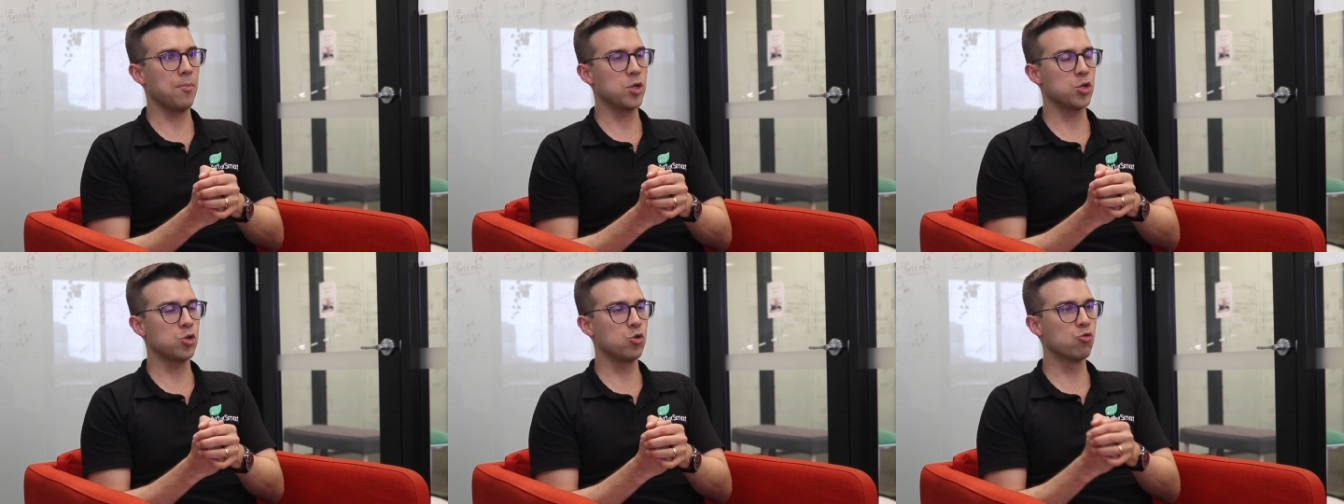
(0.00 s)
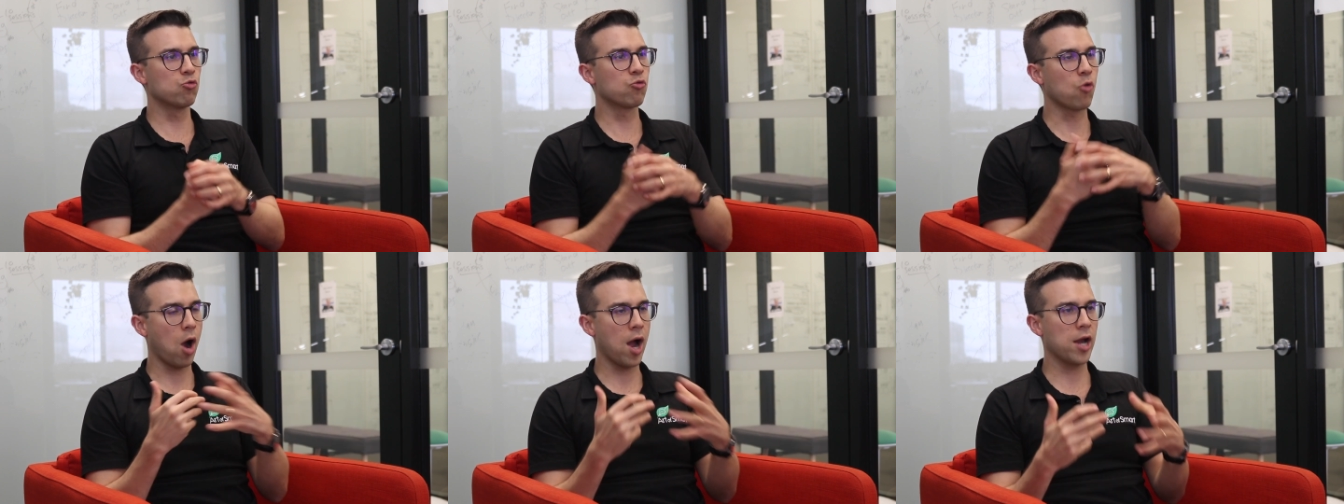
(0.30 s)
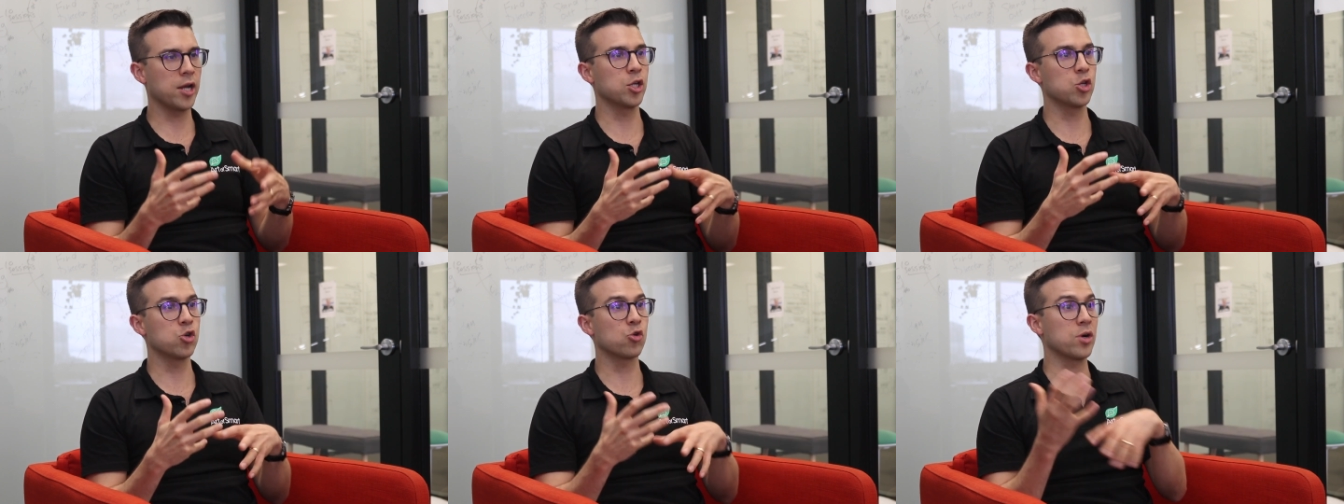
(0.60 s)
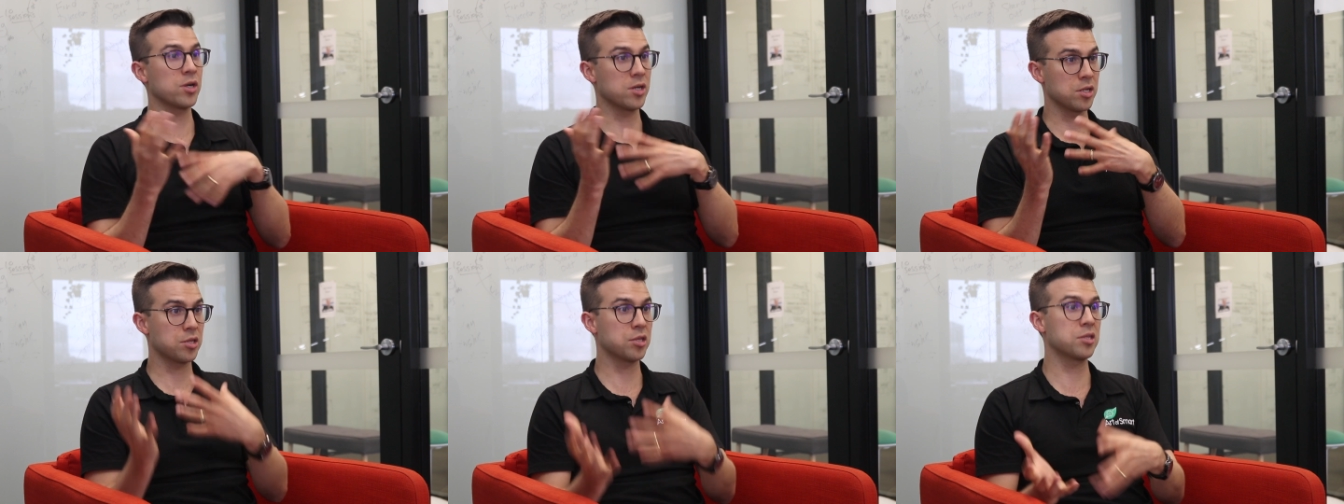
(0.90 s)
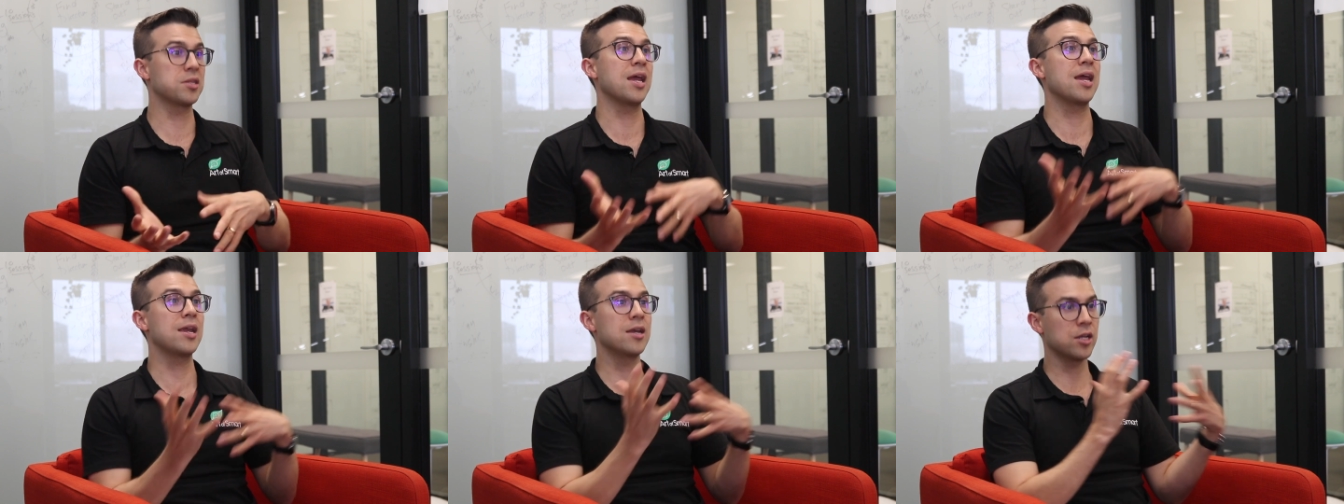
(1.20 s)
you writing your
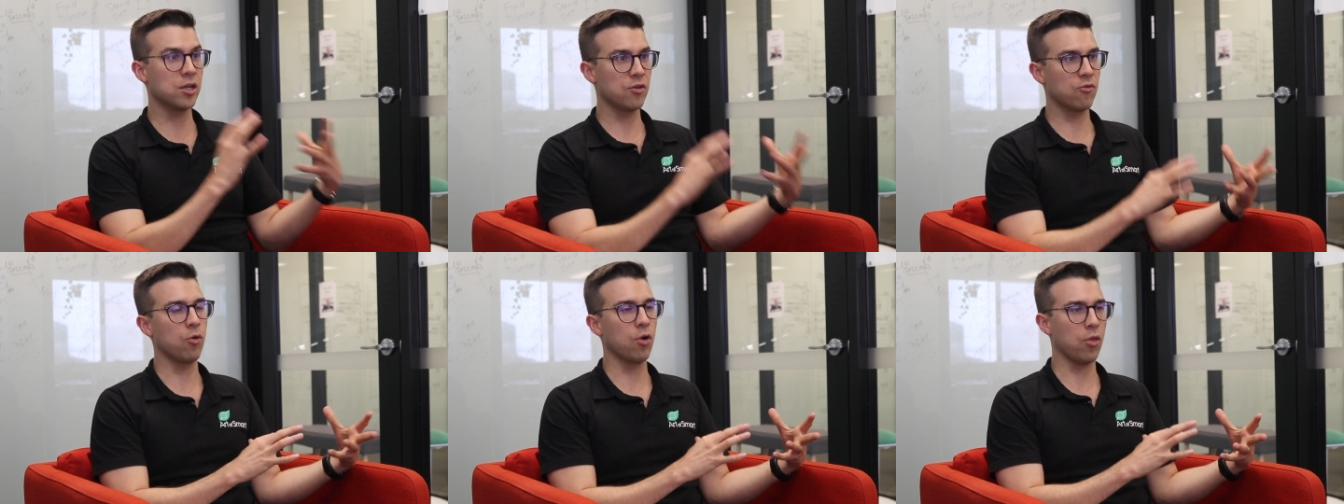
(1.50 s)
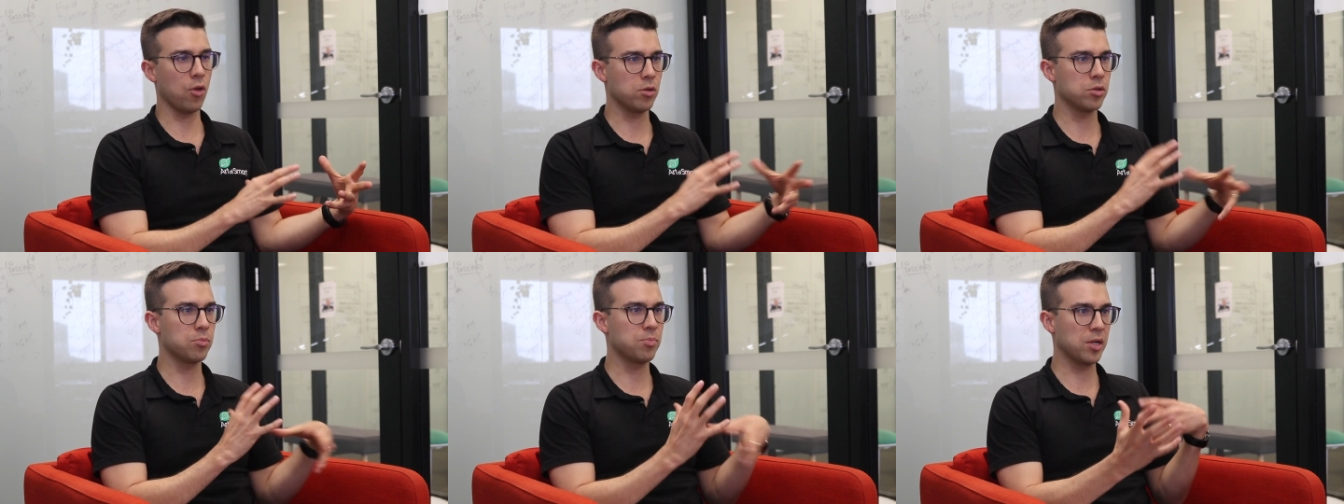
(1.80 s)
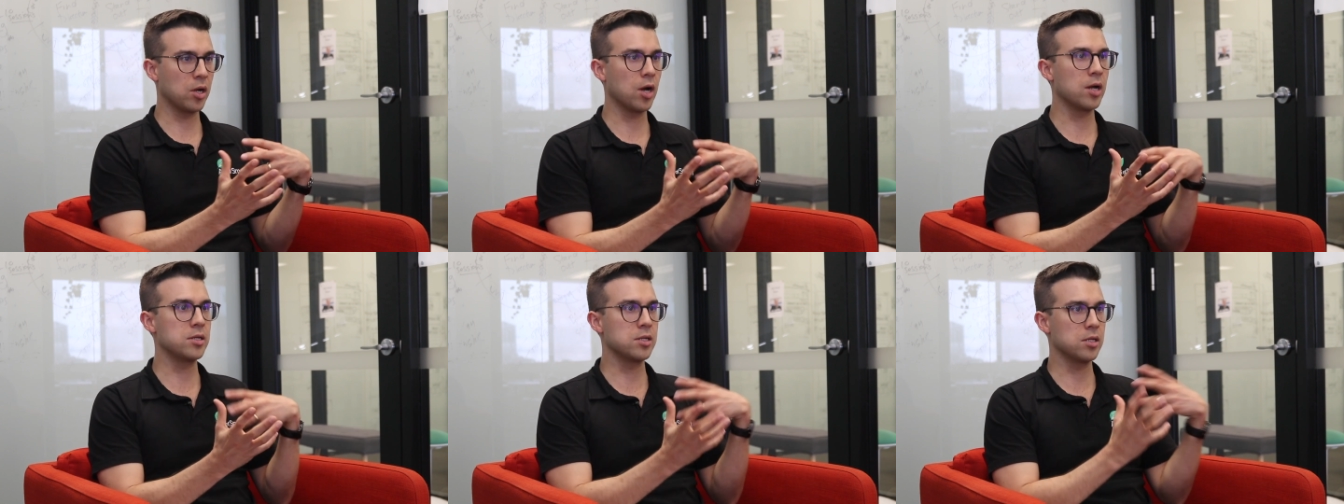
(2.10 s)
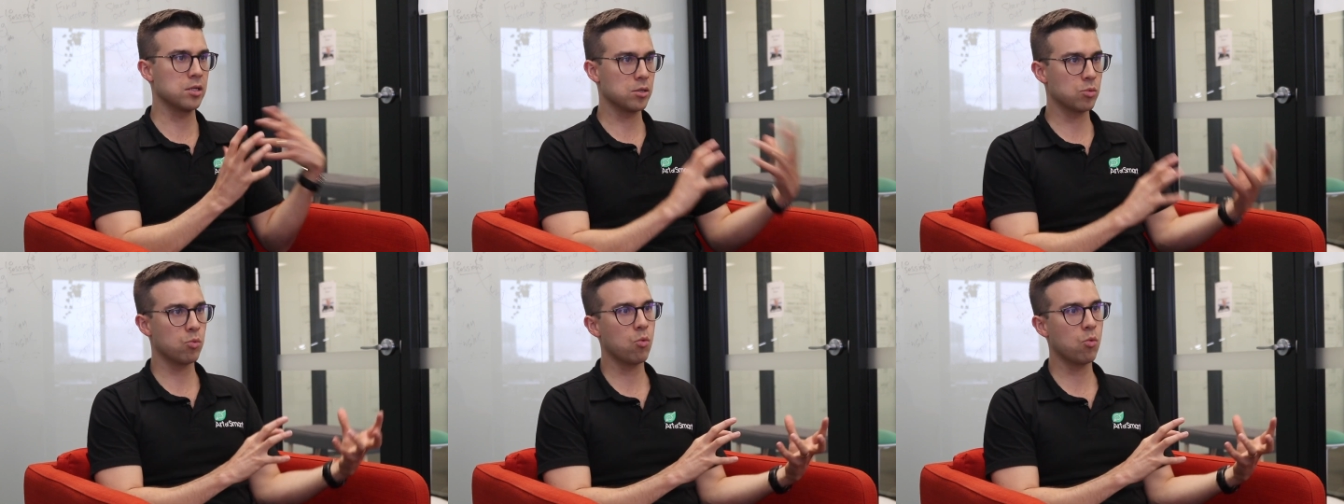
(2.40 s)
understanding of what those big ideas